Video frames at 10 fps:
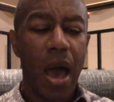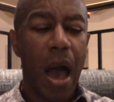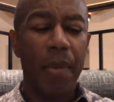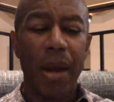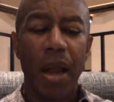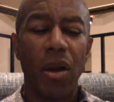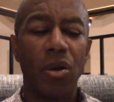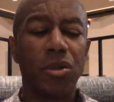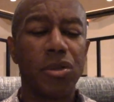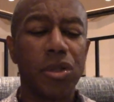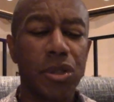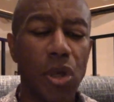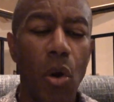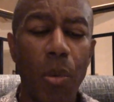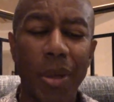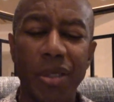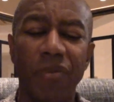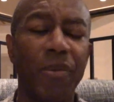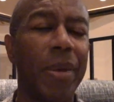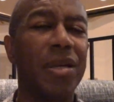I mean, I learned so much
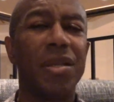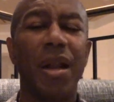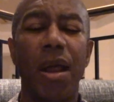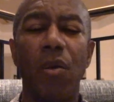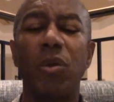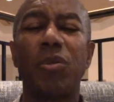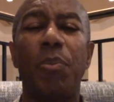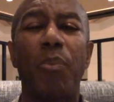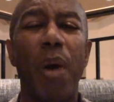information and it was